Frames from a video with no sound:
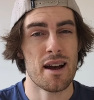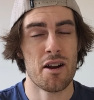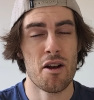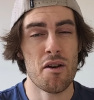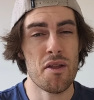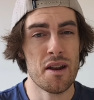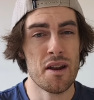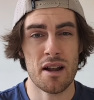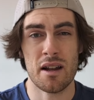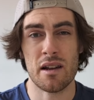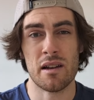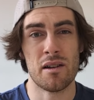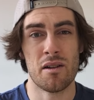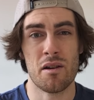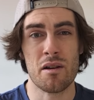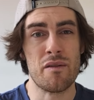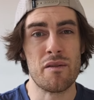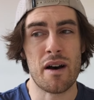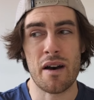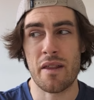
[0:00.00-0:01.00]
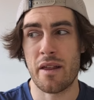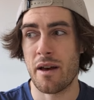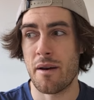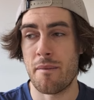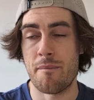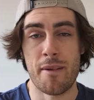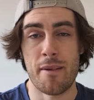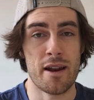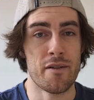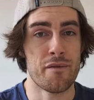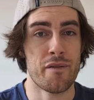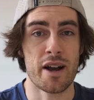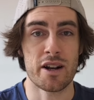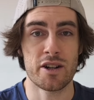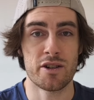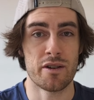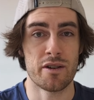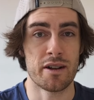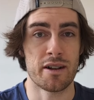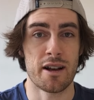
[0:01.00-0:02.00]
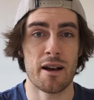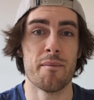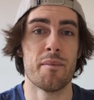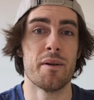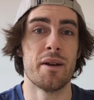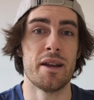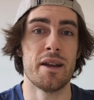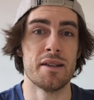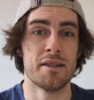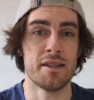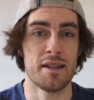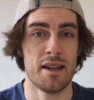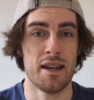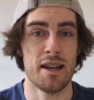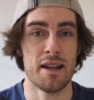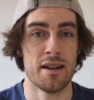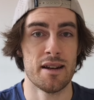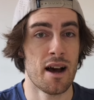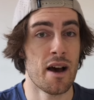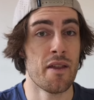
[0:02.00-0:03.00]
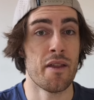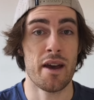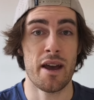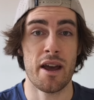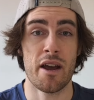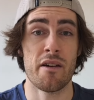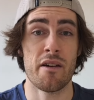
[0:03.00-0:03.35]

I know that a lot of other manufacturing companies in other